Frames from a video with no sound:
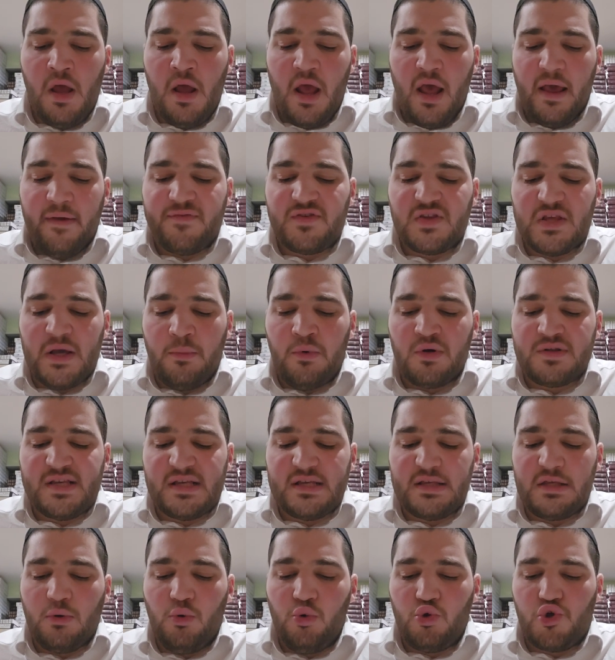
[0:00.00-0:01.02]
if someone
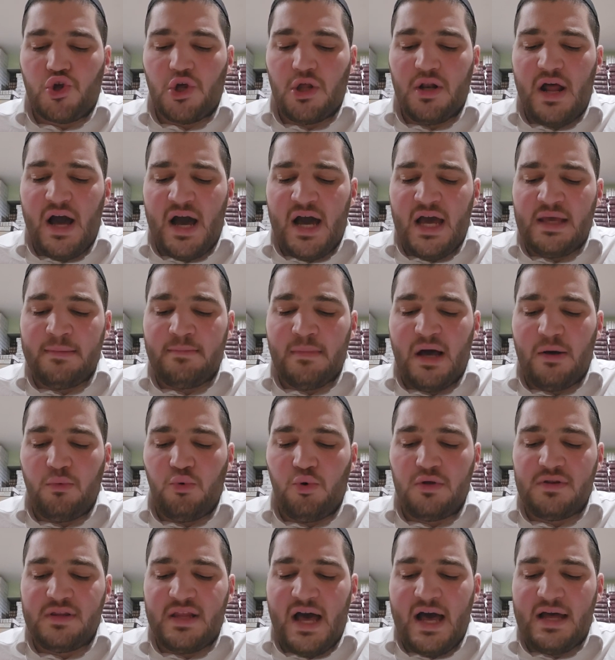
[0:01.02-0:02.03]
says Yerushalayim, I
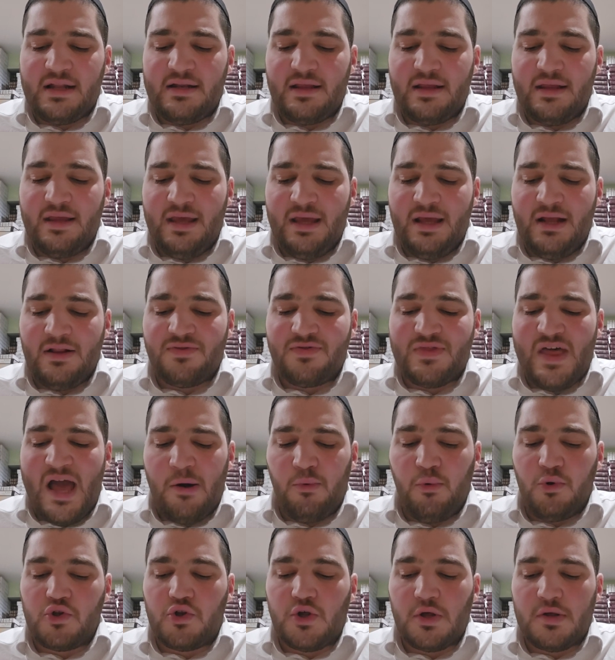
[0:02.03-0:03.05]
will not eat
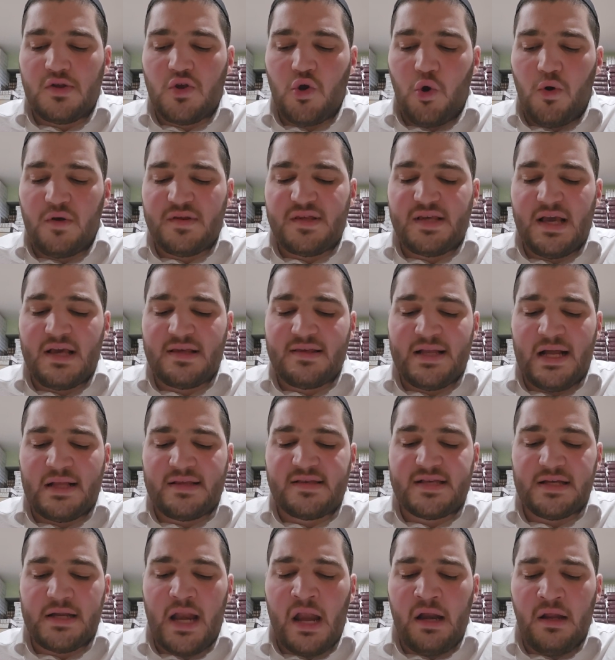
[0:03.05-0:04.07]
that which is yours, he has not
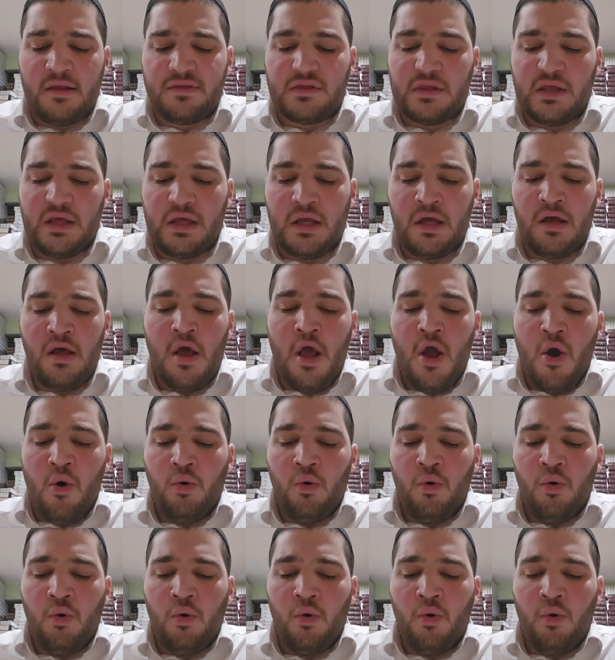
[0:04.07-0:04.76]
said anything.